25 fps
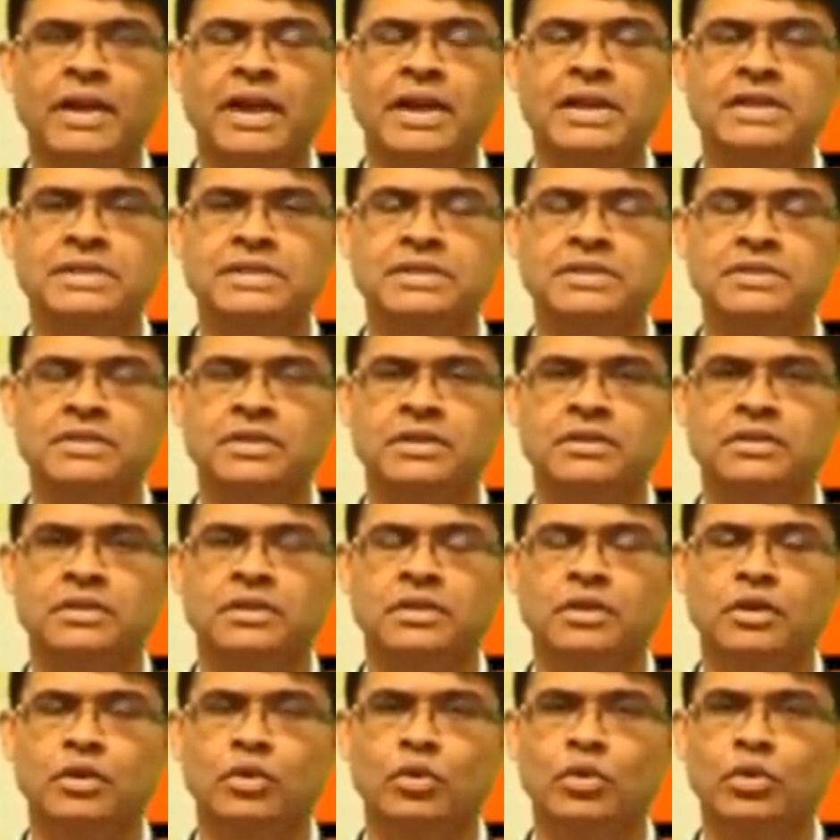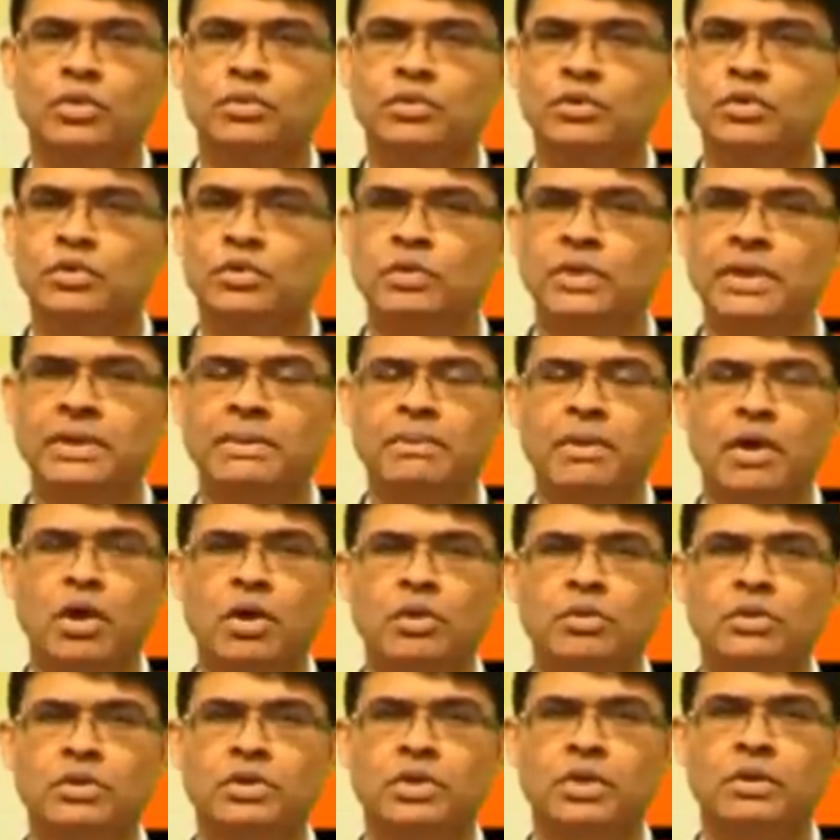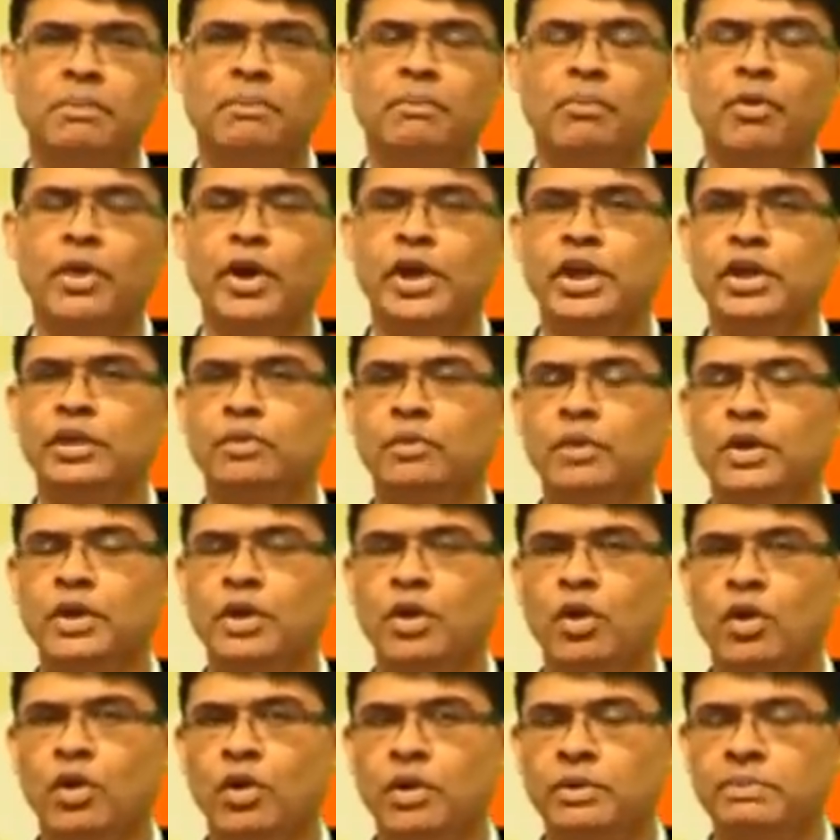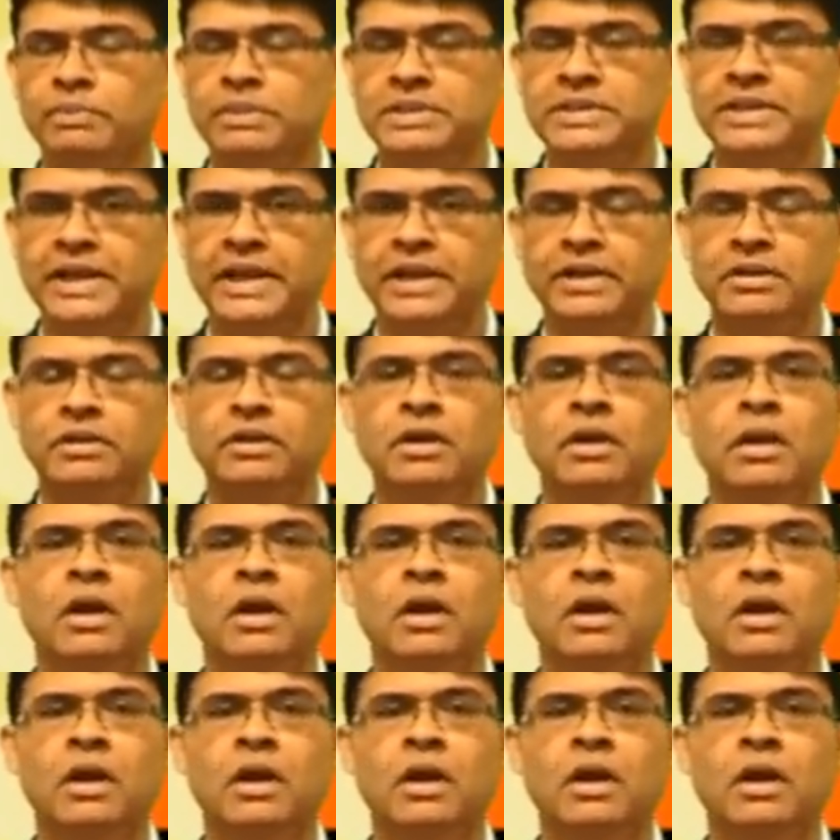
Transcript: as the growth was only about 0.1 odd percent.